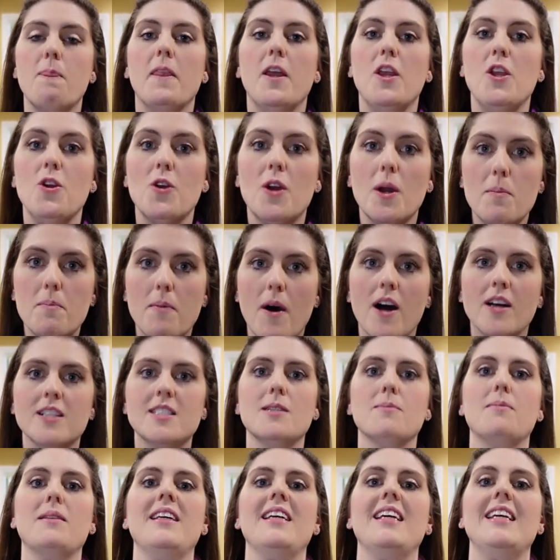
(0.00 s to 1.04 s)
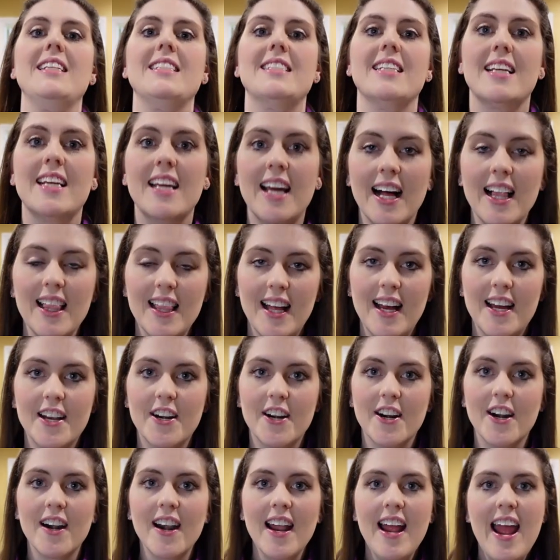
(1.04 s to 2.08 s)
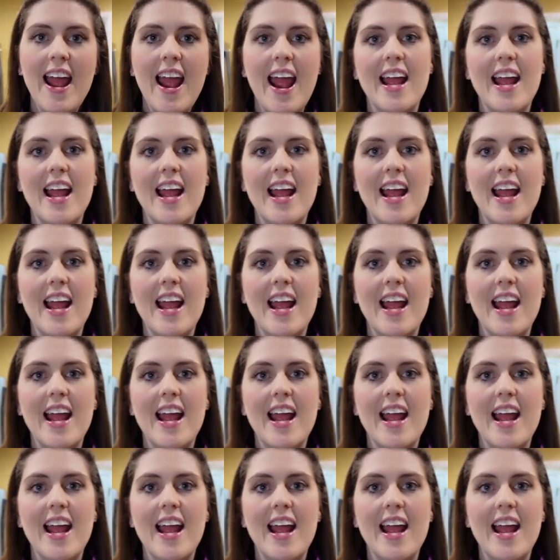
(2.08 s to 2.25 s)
that you could possibly declutter.